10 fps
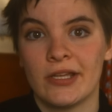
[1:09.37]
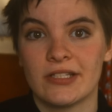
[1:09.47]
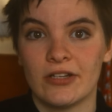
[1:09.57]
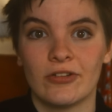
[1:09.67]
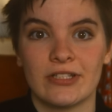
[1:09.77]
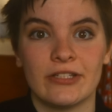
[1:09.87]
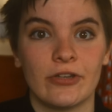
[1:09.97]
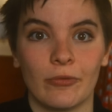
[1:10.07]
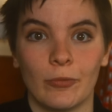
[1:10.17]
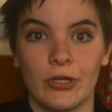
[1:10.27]
so long as you
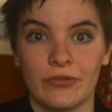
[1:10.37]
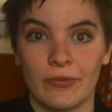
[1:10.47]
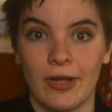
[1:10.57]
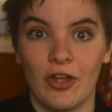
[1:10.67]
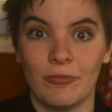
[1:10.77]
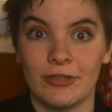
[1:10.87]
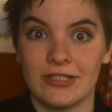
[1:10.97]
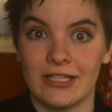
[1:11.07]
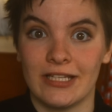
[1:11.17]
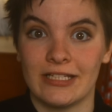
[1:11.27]
don't work from home
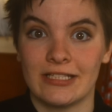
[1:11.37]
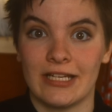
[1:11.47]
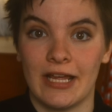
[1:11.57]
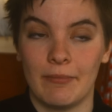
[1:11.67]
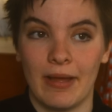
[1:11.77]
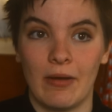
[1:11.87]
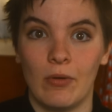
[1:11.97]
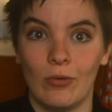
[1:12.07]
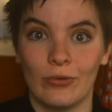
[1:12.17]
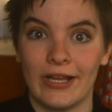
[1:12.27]
using the internet and
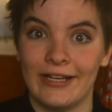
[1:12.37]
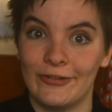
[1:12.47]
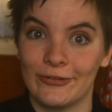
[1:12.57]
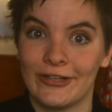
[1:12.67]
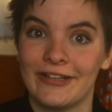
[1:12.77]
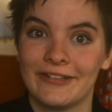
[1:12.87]
power all day long.